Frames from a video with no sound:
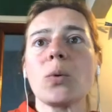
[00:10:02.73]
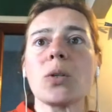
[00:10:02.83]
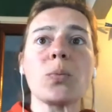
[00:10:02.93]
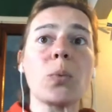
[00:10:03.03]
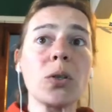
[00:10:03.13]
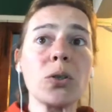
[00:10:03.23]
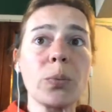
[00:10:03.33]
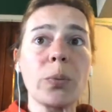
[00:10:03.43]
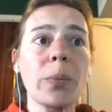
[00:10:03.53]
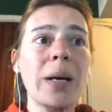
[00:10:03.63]
was born to
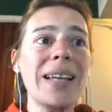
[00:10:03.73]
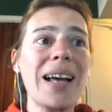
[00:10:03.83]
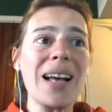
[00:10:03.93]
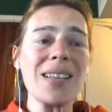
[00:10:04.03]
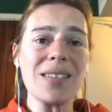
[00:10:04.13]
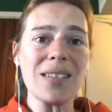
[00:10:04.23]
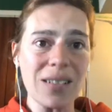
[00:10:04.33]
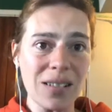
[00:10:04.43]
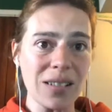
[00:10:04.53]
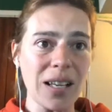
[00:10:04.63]
provide
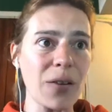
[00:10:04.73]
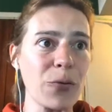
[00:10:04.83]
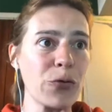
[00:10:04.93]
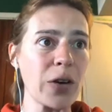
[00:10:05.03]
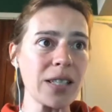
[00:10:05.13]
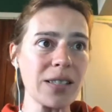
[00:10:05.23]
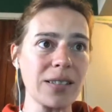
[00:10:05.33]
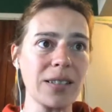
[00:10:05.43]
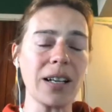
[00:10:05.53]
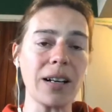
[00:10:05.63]
answers and face
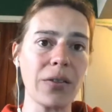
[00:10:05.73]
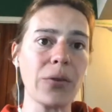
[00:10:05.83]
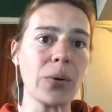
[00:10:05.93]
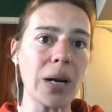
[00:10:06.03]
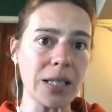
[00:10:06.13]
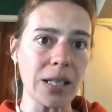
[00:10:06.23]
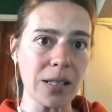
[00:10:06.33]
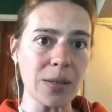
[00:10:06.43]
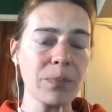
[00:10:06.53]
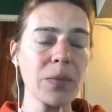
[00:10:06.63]
the health
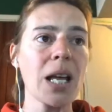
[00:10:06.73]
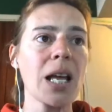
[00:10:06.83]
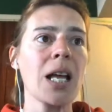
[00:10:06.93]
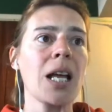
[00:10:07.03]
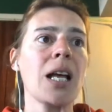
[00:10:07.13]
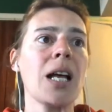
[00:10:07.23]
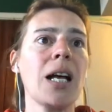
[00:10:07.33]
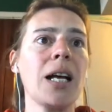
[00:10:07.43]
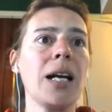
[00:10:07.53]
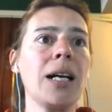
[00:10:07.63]
crisis.
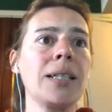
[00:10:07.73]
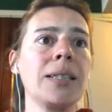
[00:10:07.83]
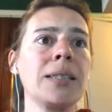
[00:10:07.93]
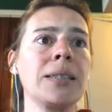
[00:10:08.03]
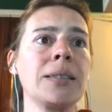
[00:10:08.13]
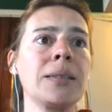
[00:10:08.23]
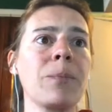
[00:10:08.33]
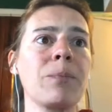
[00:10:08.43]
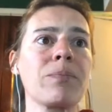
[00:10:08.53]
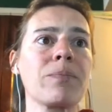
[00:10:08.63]
And
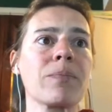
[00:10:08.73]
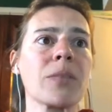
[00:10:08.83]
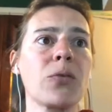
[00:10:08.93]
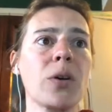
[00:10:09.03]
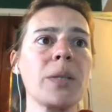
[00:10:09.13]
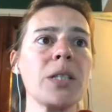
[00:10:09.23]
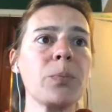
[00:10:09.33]
from this